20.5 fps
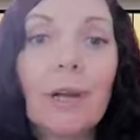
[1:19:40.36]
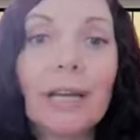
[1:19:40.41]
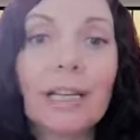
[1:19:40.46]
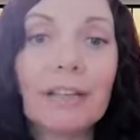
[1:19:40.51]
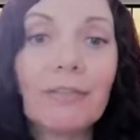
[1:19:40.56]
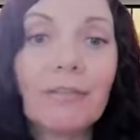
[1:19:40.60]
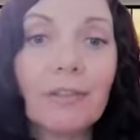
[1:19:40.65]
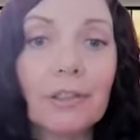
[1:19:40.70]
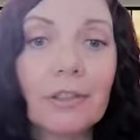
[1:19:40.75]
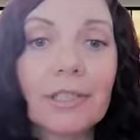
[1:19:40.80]
you're
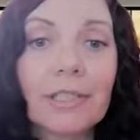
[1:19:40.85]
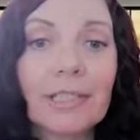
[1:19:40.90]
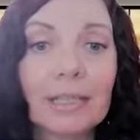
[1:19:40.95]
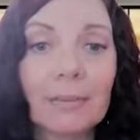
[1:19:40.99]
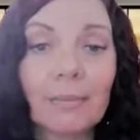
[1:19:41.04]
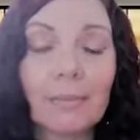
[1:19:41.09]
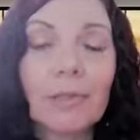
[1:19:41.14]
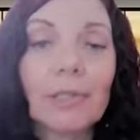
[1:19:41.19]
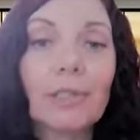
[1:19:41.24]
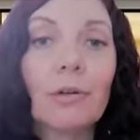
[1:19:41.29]
ready for
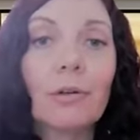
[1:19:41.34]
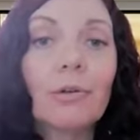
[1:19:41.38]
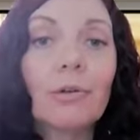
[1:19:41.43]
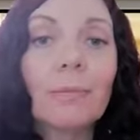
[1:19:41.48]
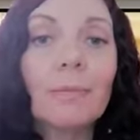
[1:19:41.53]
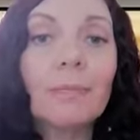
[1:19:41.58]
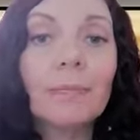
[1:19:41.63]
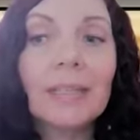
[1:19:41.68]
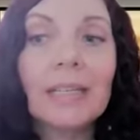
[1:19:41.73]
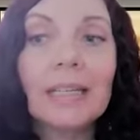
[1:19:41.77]
sleep.
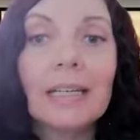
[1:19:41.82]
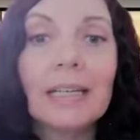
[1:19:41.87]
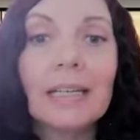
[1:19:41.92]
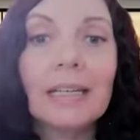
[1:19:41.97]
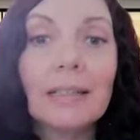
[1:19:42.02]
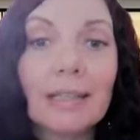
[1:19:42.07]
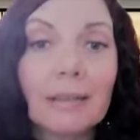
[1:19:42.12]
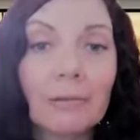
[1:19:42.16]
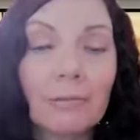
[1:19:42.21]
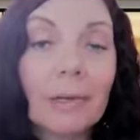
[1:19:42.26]
So
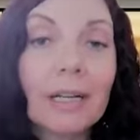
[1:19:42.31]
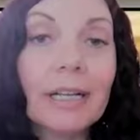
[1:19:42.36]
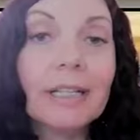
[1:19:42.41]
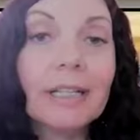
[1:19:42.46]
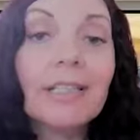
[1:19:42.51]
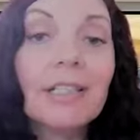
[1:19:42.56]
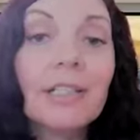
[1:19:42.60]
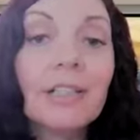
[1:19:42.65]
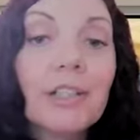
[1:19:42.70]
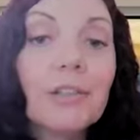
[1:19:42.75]

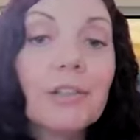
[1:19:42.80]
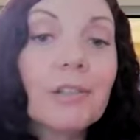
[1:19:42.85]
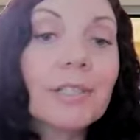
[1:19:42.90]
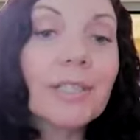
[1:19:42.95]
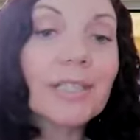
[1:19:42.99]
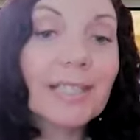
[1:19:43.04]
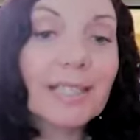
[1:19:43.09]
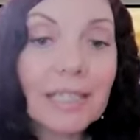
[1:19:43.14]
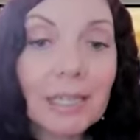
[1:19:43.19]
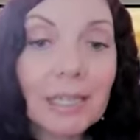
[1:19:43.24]
until
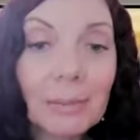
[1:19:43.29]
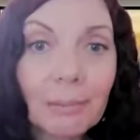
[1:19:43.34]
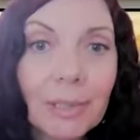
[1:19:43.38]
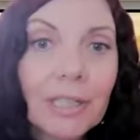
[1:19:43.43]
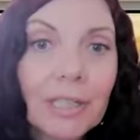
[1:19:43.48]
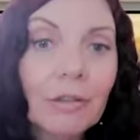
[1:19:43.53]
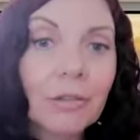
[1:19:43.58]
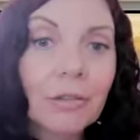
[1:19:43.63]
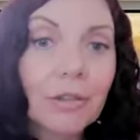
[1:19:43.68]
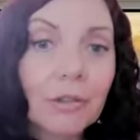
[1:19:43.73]
you're
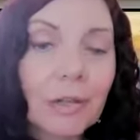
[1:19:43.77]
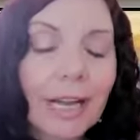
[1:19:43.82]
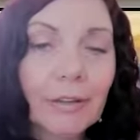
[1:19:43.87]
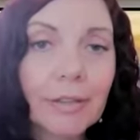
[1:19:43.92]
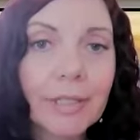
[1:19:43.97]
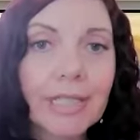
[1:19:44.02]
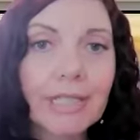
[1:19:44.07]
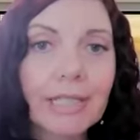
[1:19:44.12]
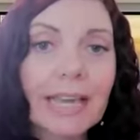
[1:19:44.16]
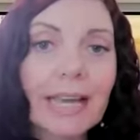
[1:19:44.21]
sleepy or
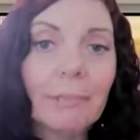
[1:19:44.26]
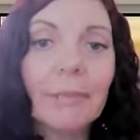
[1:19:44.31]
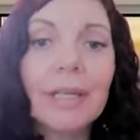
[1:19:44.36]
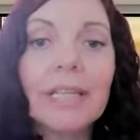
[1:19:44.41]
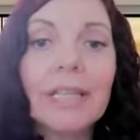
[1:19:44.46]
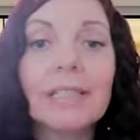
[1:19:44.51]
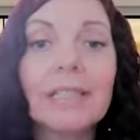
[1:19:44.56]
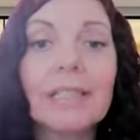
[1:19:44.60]
drowsy, that